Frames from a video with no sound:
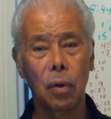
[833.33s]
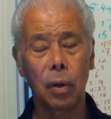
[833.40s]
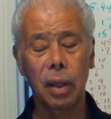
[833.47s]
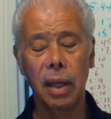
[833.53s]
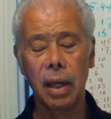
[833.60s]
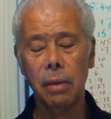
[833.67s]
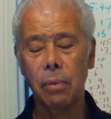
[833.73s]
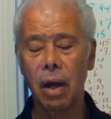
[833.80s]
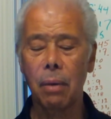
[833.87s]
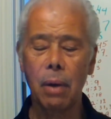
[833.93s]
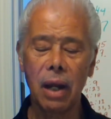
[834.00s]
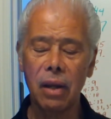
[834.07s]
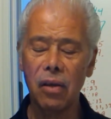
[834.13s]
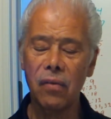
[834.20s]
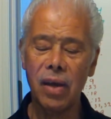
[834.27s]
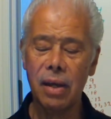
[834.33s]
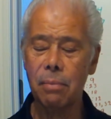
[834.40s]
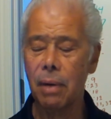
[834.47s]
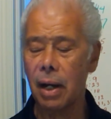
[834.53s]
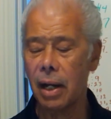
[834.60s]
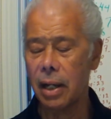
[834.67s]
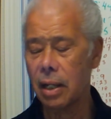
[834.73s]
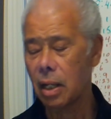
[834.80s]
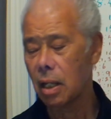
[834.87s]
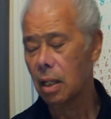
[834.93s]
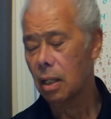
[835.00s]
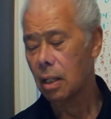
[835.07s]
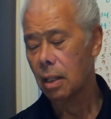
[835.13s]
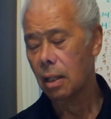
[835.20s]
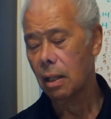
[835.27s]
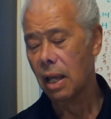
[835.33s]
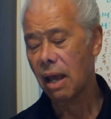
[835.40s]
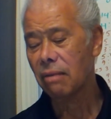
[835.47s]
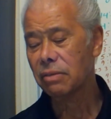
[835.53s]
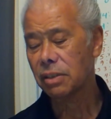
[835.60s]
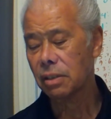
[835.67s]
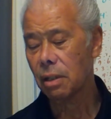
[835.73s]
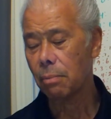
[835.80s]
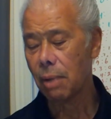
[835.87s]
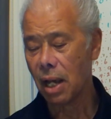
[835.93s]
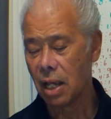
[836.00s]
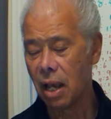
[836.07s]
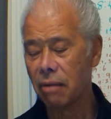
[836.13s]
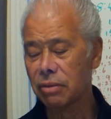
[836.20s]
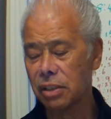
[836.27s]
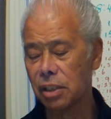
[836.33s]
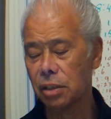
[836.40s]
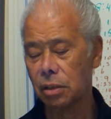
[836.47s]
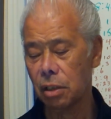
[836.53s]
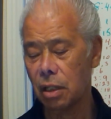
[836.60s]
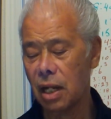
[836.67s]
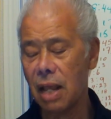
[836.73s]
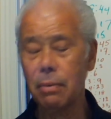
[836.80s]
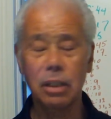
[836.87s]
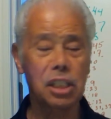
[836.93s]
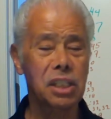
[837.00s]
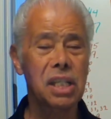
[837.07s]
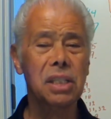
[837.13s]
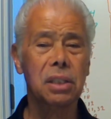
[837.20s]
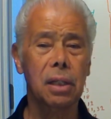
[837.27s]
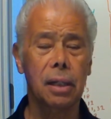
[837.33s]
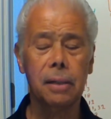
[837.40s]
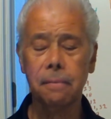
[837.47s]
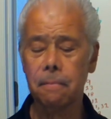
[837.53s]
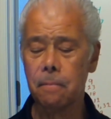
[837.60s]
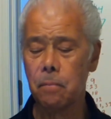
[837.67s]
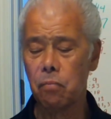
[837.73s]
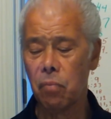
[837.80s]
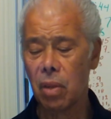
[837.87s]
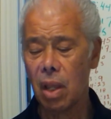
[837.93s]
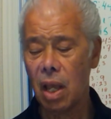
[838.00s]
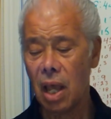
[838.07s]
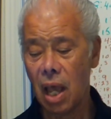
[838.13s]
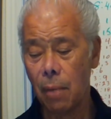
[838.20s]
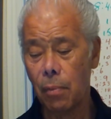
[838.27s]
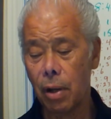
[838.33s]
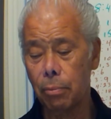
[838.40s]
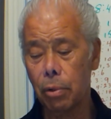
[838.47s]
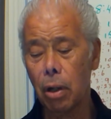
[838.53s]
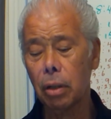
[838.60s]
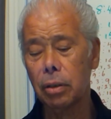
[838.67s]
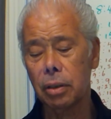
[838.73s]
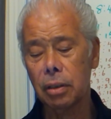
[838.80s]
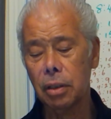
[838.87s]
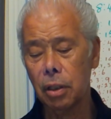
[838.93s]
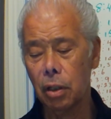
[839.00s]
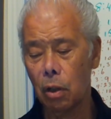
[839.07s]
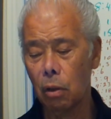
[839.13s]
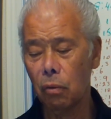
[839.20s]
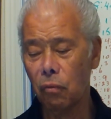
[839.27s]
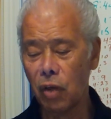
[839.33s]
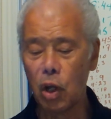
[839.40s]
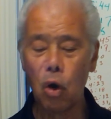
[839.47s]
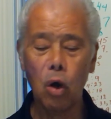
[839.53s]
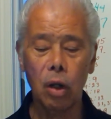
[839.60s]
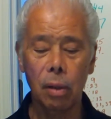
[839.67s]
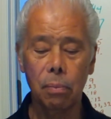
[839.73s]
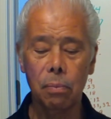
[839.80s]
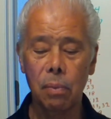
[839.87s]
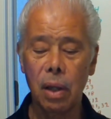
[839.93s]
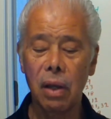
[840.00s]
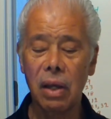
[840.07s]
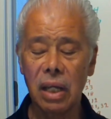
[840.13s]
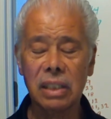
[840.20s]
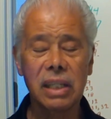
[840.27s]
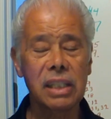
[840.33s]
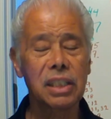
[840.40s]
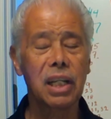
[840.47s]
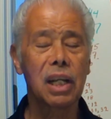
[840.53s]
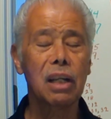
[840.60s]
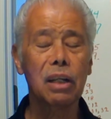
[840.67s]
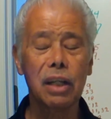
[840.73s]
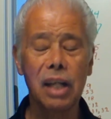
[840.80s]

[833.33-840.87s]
Okay, by the way, my half-sister's name is Siska, and my brother, you know, we call him, his little